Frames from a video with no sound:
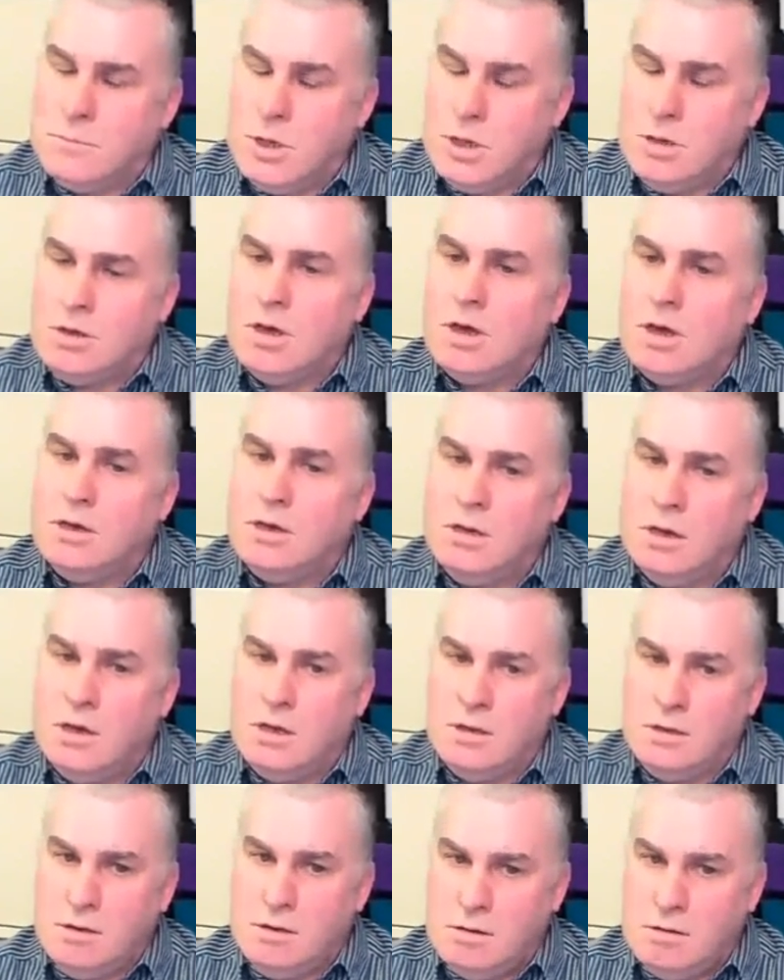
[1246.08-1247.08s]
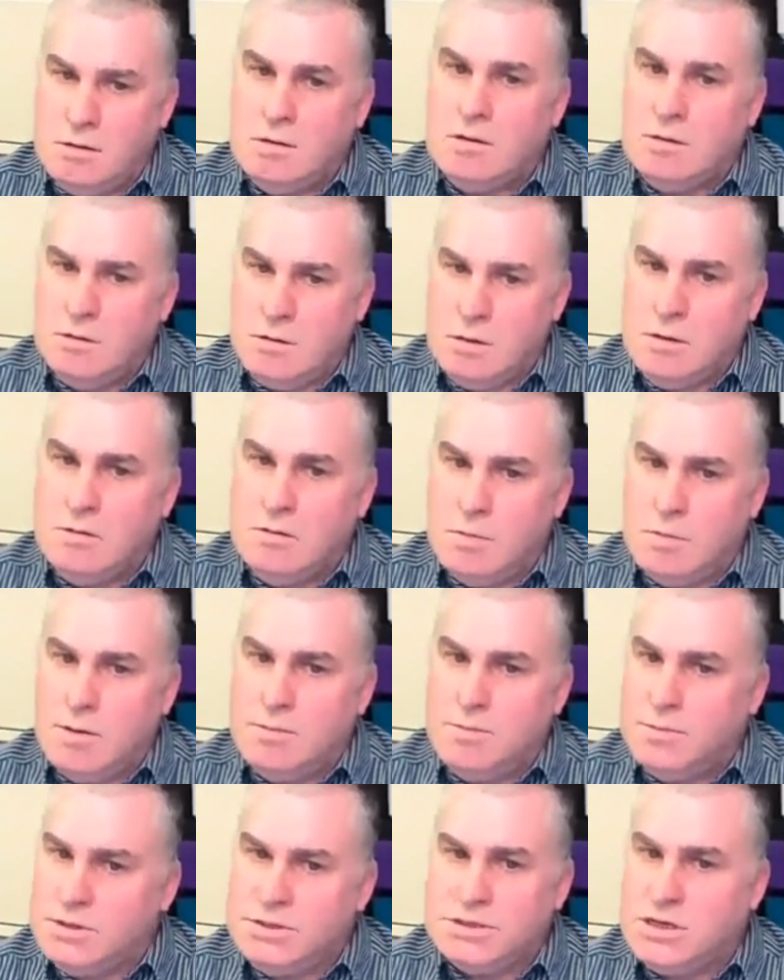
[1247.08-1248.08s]
Okay, and you
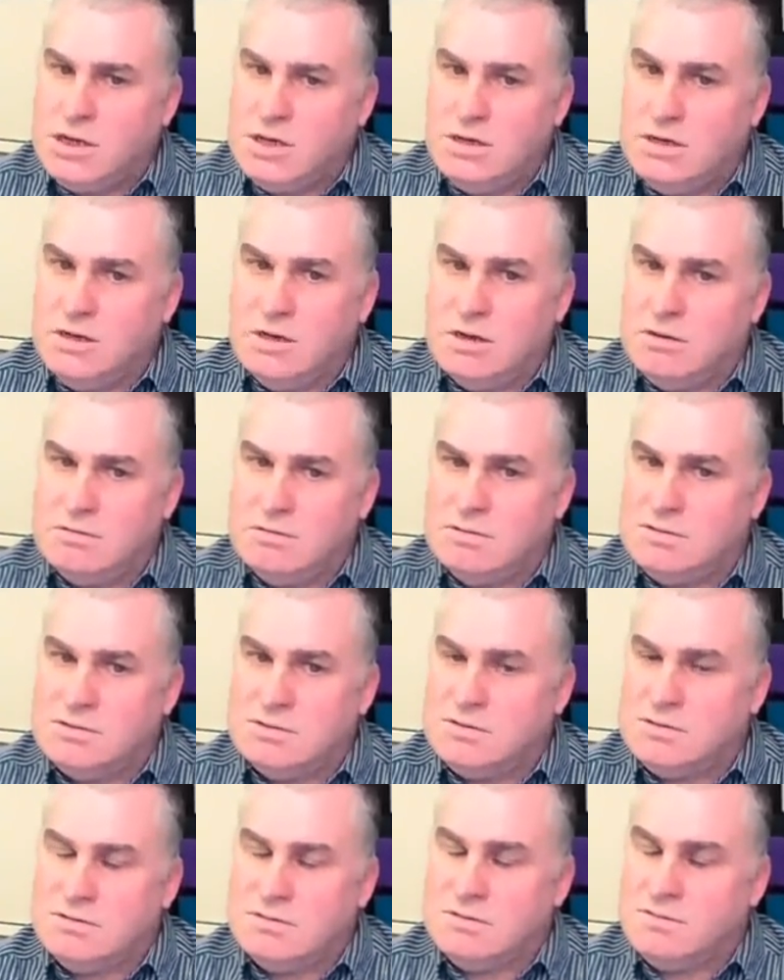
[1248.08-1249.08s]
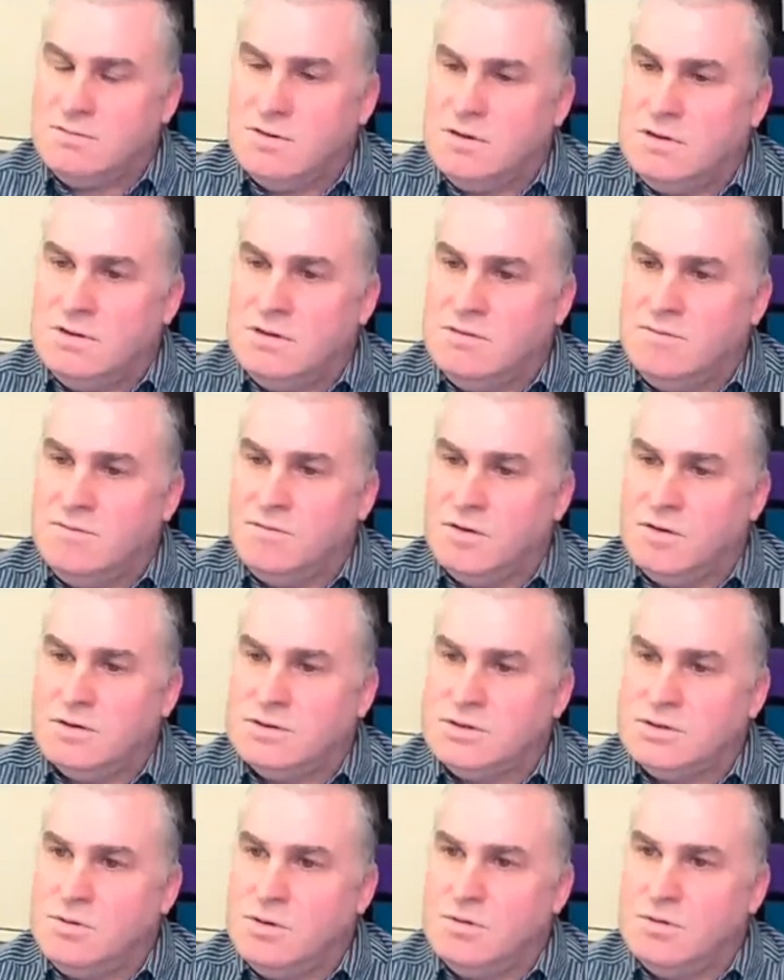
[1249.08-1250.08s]
won't be selling those in the
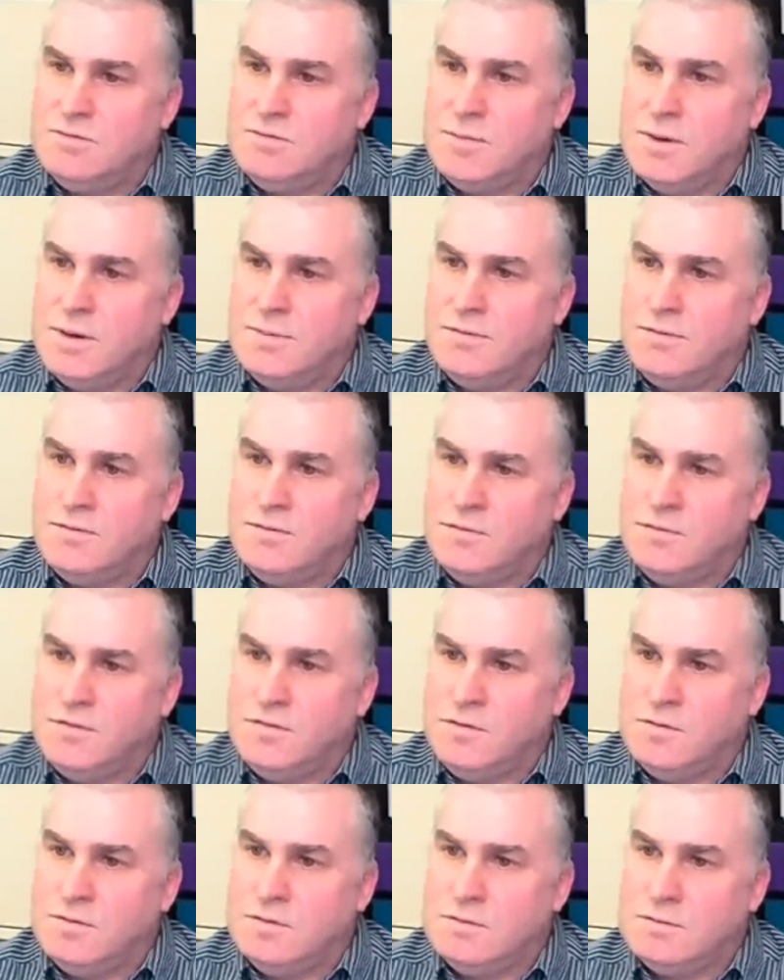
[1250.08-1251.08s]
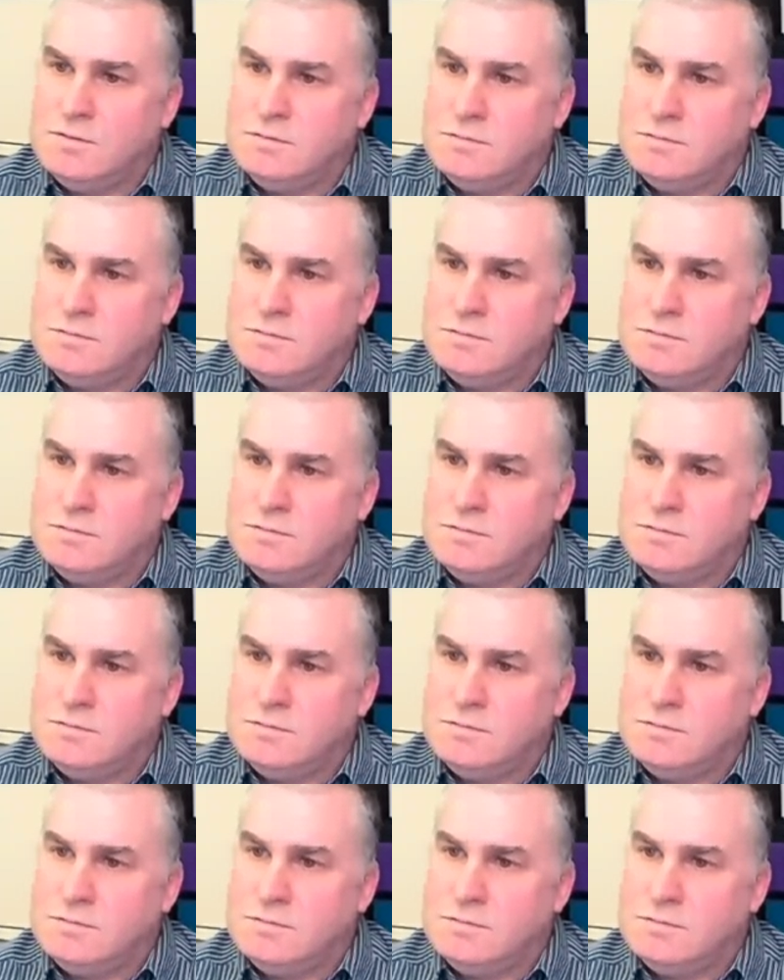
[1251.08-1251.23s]
first 12 months for sure.